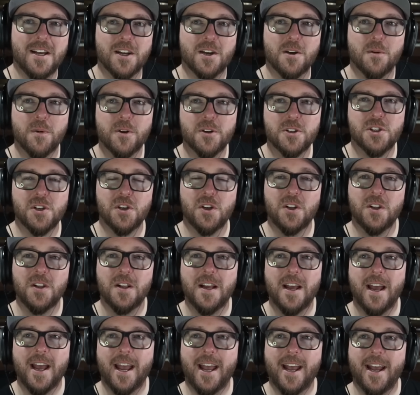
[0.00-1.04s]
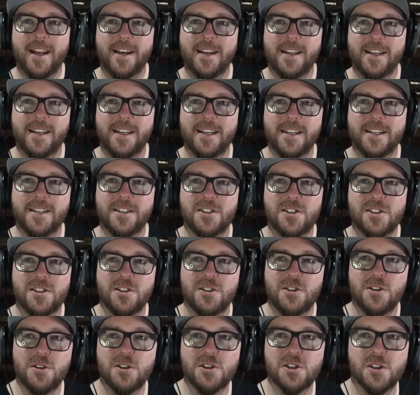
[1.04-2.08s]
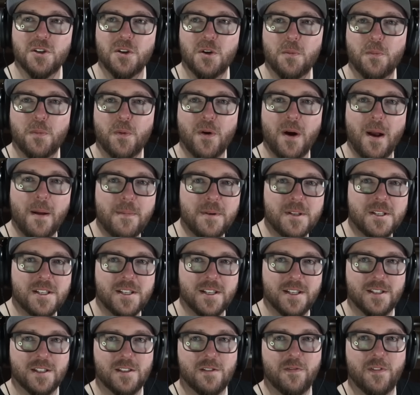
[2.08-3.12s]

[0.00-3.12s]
commercial, and institutional premises.